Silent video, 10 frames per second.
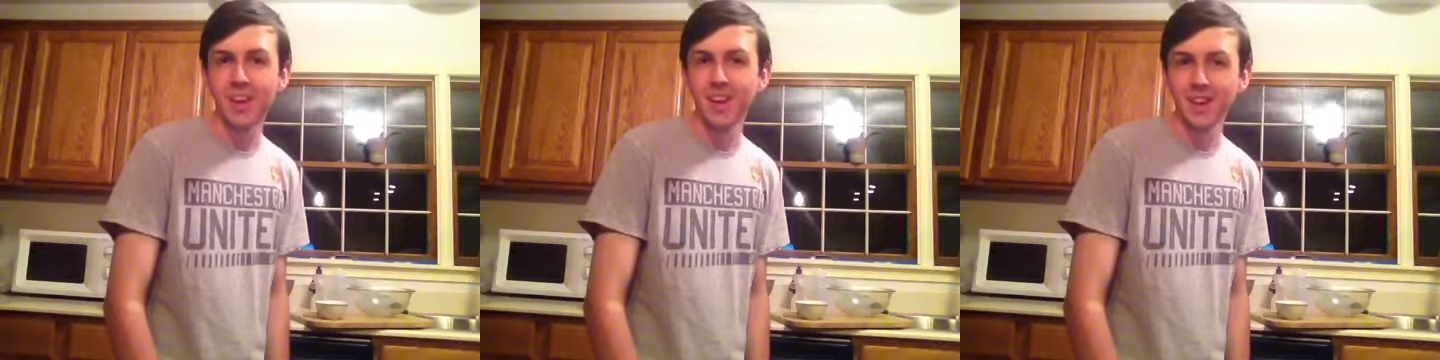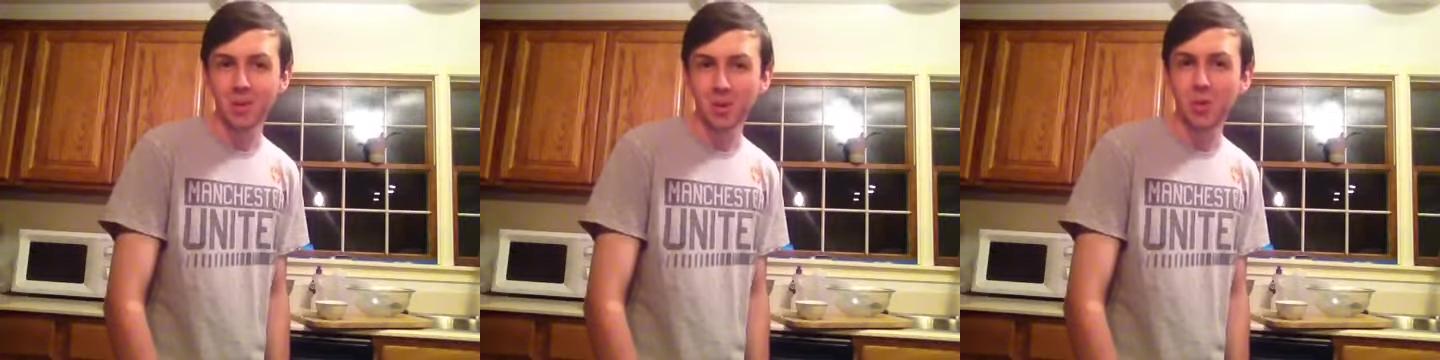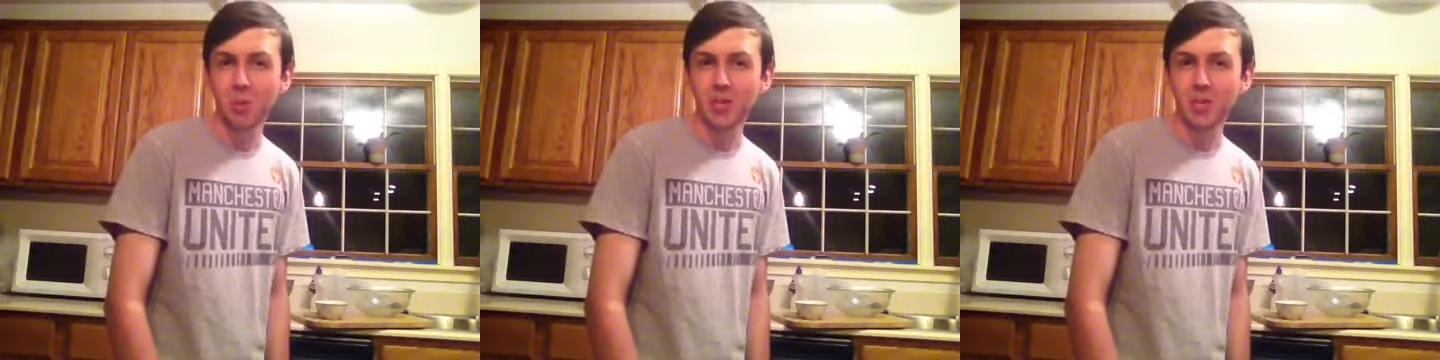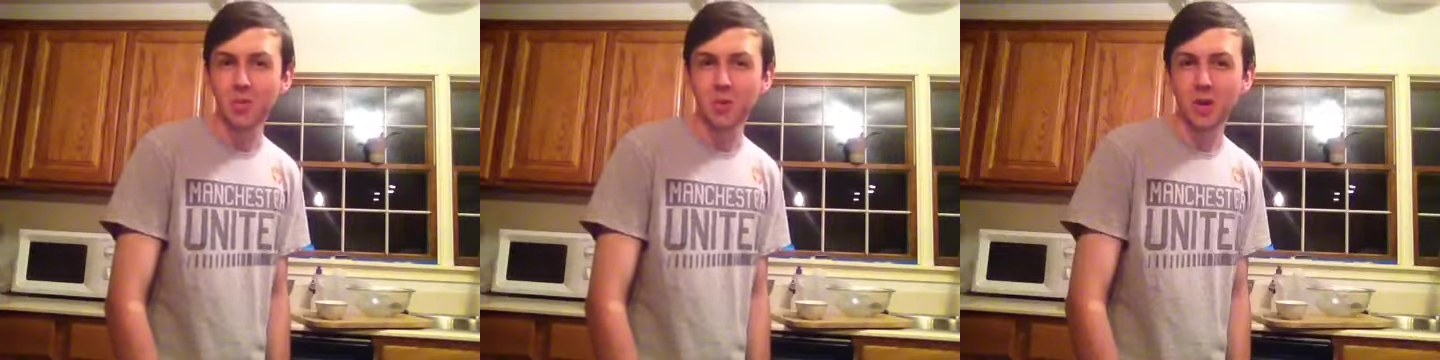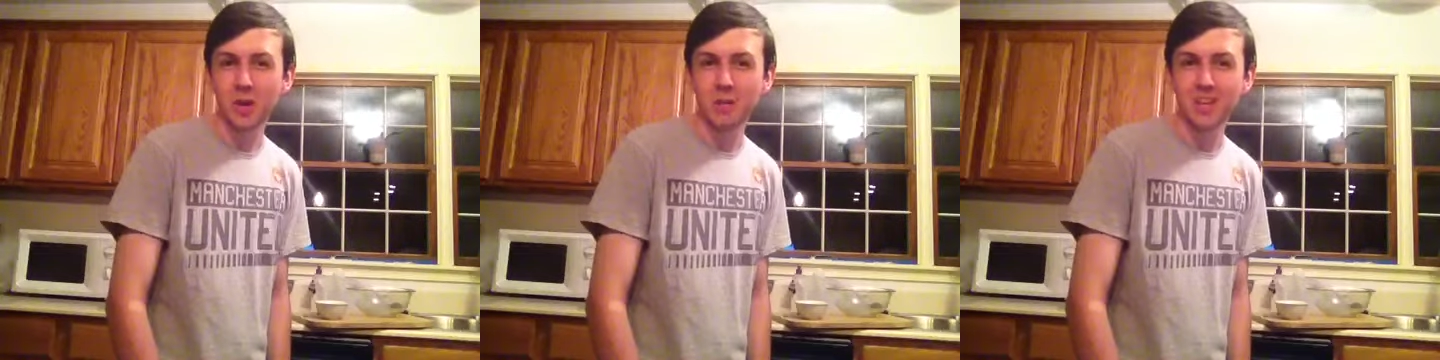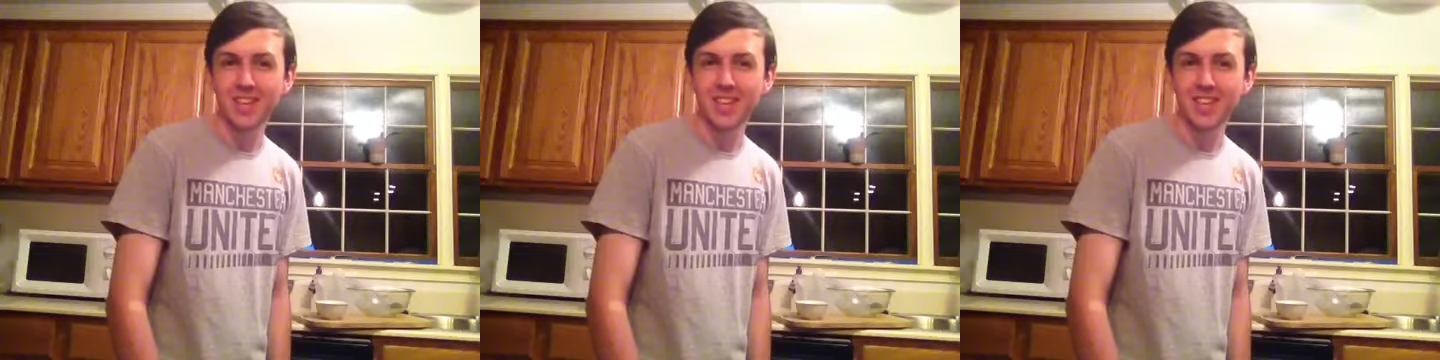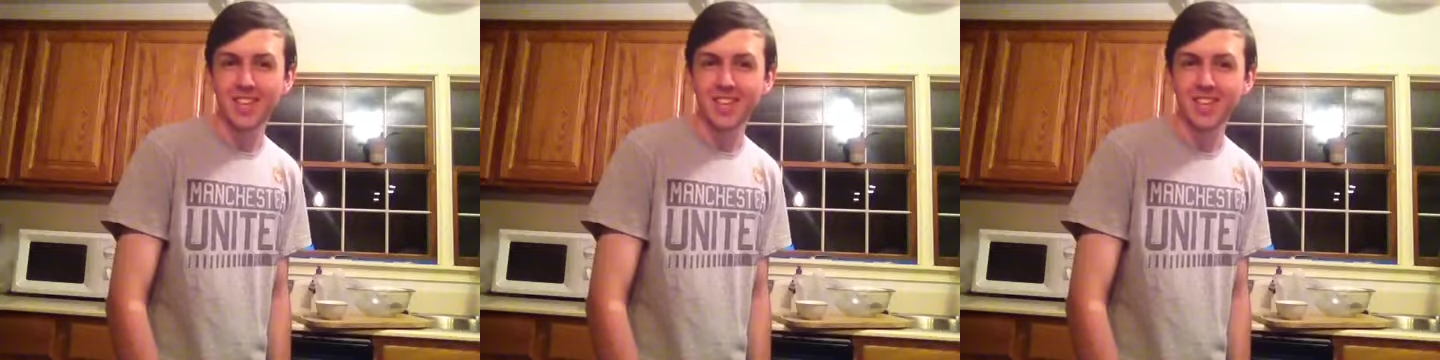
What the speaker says: and I'm hoping it won't happen again.